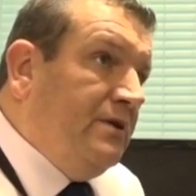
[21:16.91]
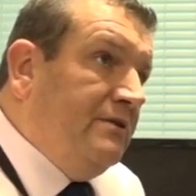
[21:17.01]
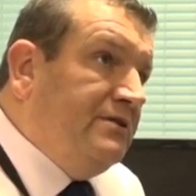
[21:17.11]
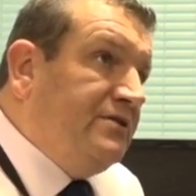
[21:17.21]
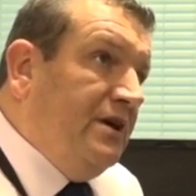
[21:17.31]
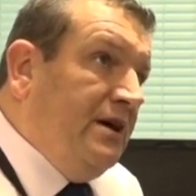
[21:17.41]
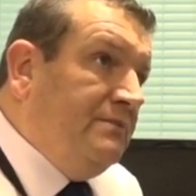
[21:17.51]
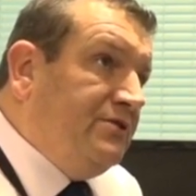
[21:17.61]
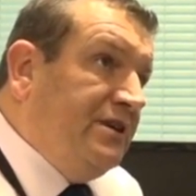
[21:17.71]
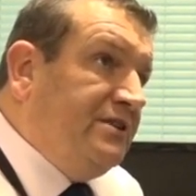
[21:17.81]
there is
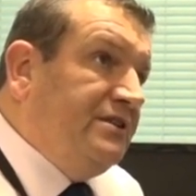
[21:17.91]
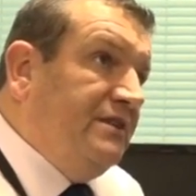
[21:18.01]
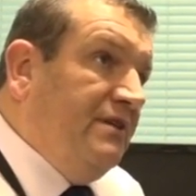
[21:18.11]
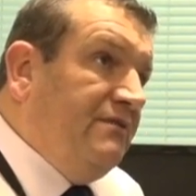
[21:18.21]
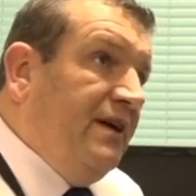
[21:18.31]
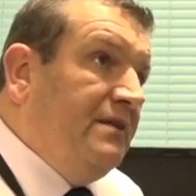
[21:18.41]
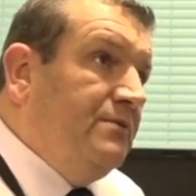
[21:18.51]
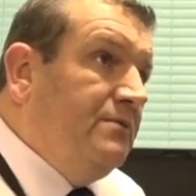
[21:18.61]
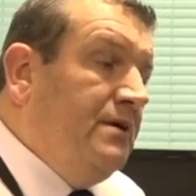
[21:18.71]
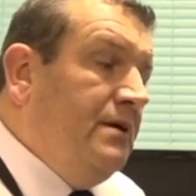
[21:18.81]
um, CCTV
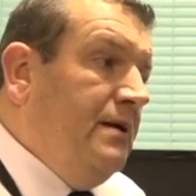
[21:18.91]
available,